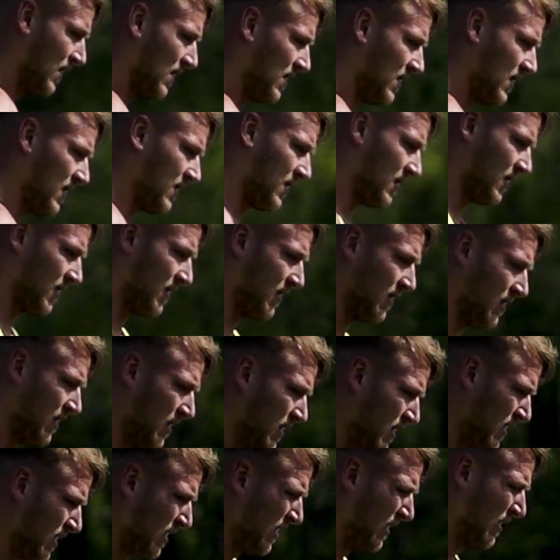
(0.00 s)
hasn't been in the
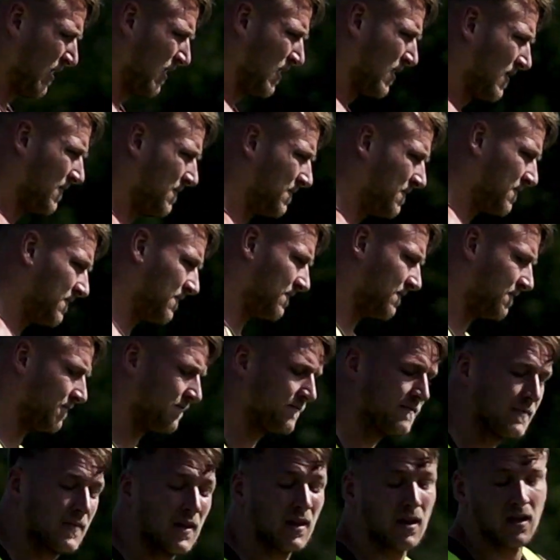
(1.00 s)
final for 4 years, hasn't won
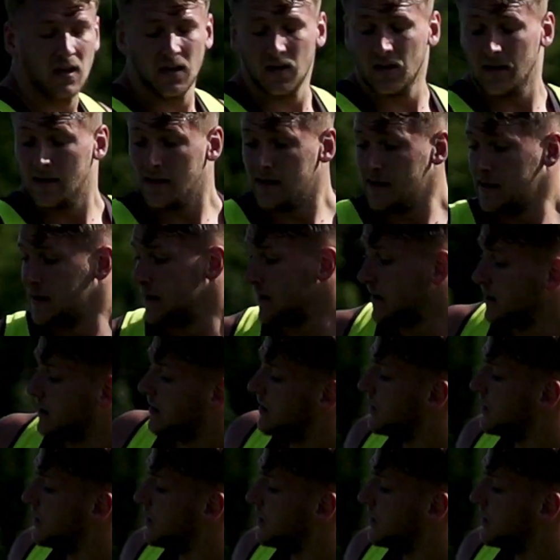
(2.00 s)
any silverware, I think, for